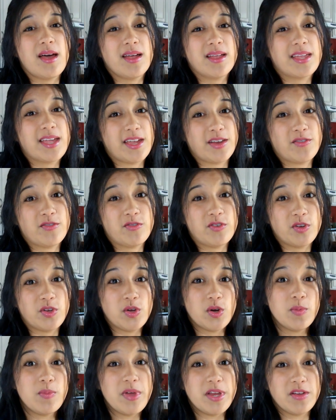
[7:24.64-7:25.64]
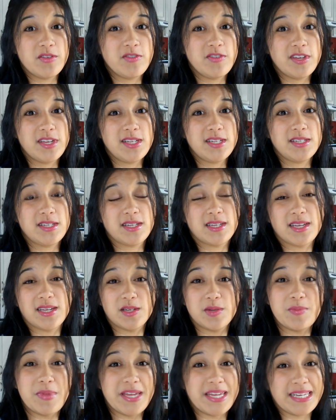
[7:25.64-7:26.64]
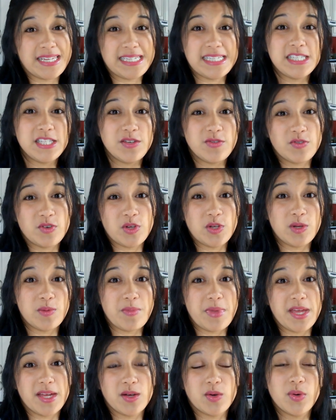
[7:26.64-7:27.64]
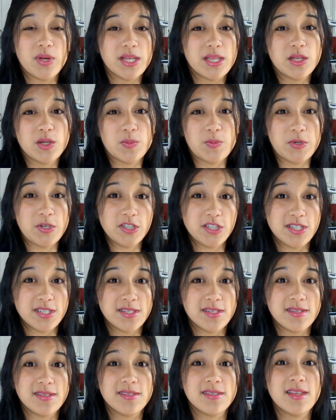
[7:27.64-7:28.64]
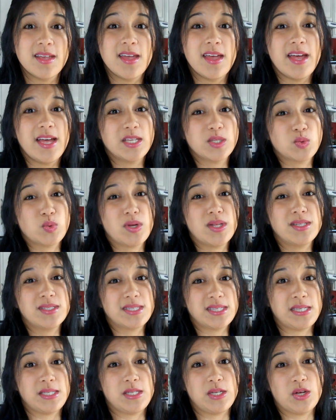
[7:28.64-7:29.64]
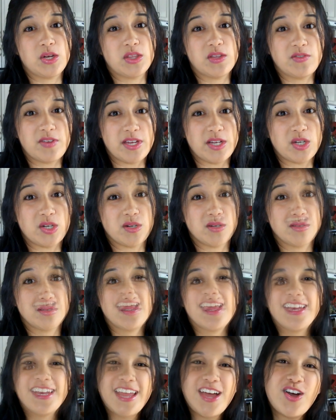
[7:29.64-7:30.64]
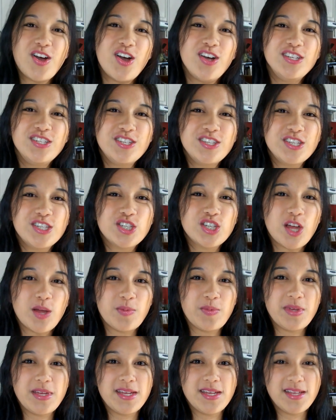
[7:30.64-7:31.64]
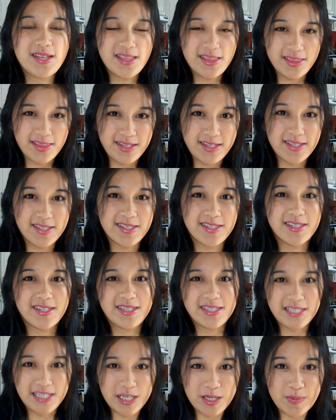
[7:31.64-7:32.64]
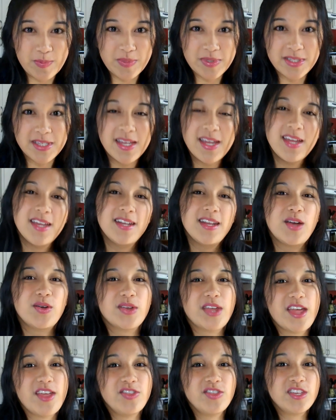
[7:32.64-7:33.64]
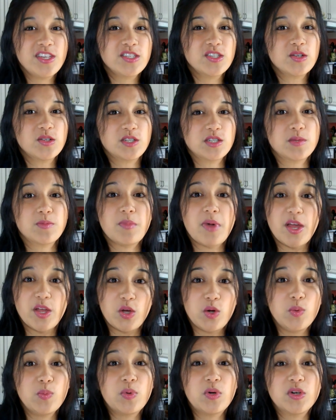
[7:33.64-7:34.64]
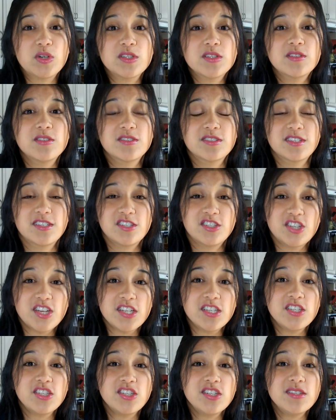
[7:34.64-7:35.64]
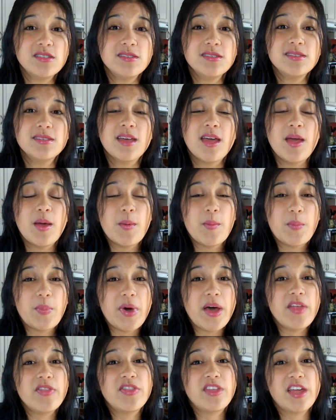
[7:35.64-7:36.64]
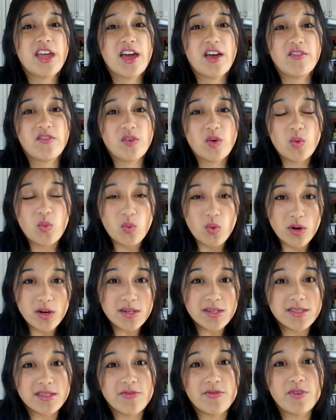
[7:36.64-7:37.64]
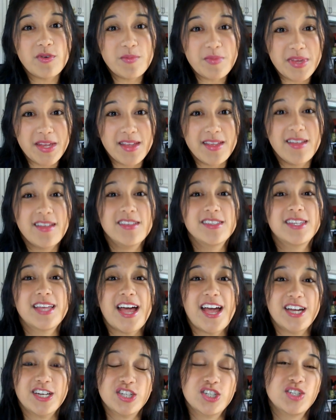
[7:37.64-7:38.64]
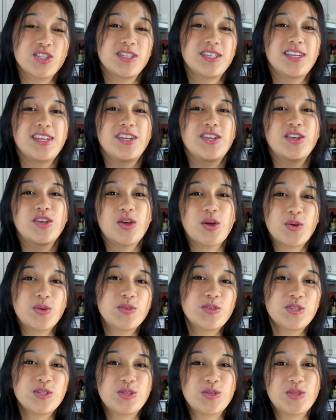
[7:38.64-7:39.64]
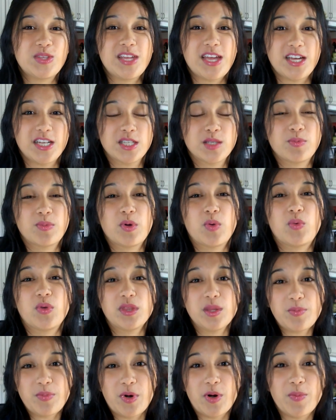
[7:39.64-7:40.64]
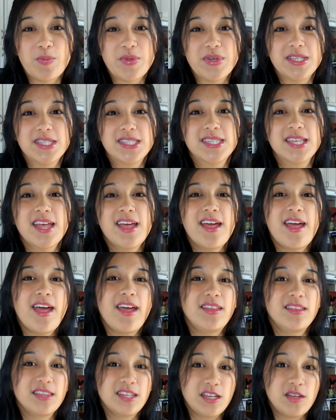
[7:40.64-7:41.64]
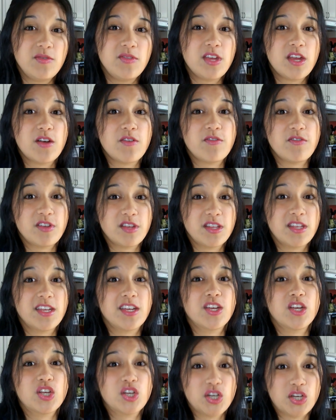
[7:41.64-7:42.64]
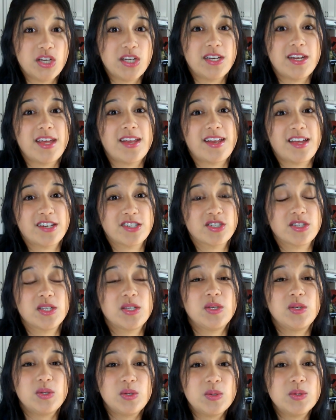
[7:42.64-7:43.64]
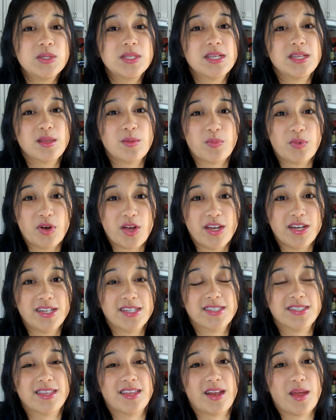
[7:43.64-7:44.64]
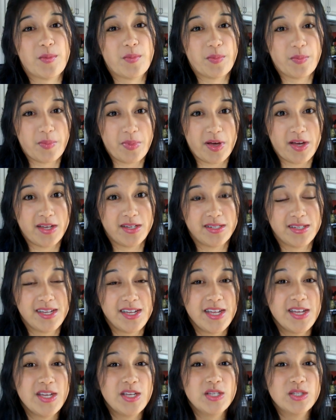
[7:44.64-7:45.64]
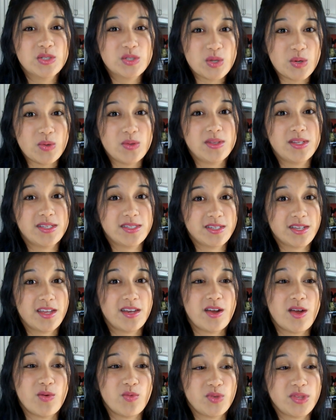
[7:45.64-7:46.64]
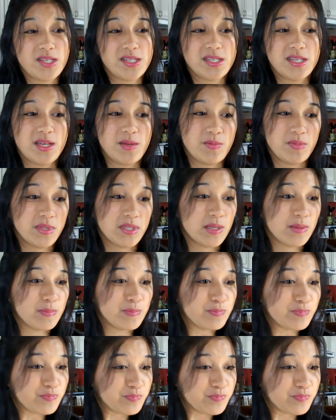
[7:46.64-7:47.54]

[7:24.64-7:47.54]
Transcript: Again, for your benefit, again, to make it easy for you to make quick little purchases, as well as easy on the vendors. Now on to the shopping list tips. Now again, these are just my own personal suggestions, but they have worked for me to actually go to the expo with a purpose and leave there feeling good and actually using the products that I bought. So let's get on with the tips.